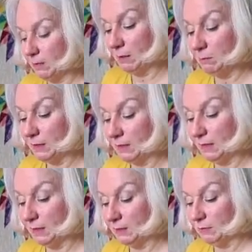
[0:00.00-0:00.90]
And
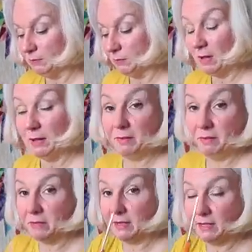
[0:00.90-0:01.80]
Monkey, remind me,
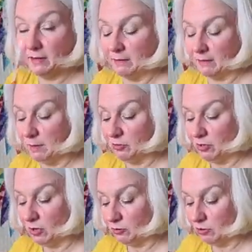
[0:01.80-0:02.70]
Monkey needs to be
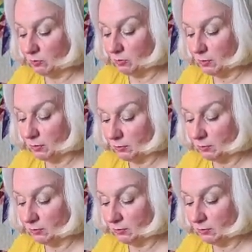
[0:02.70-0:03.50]
charged up tomorrow.